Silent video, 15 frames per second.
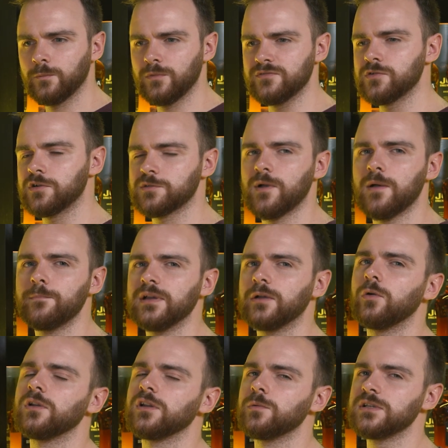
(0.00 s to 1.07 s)
We've talked about big
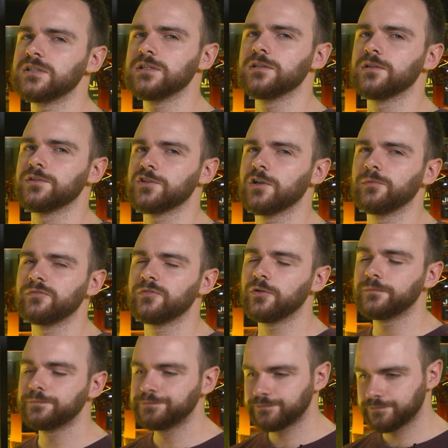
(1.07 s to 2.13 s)
oily whiskies on the show
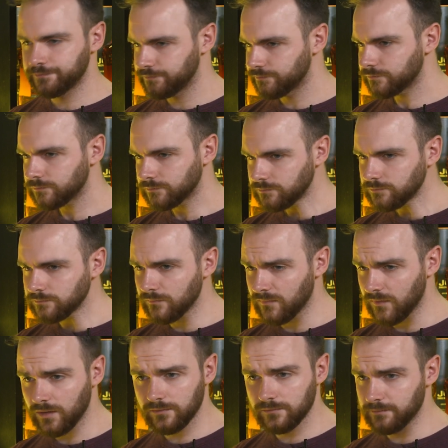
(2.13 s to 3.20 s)
before.
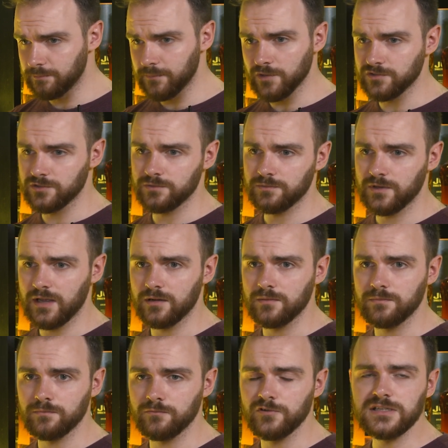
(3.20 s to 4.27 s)
Most kind of
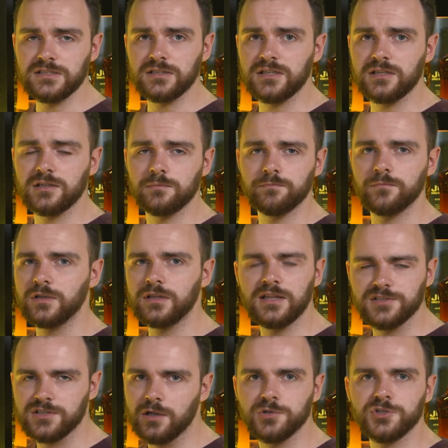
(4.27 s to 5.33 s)
recently,
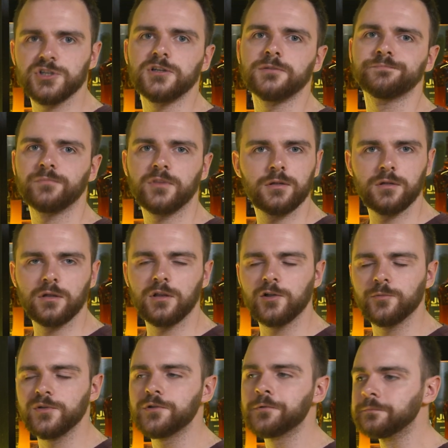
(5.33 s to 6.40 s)
Glen Scotia, Loch
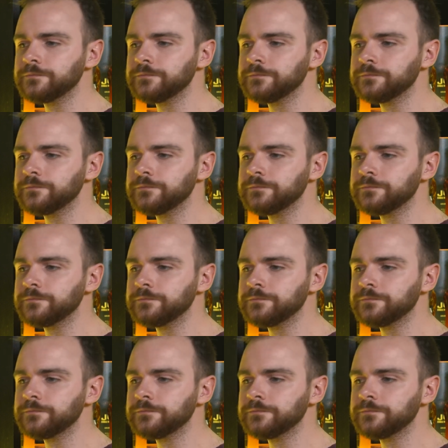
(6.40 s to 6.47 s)
Lomond.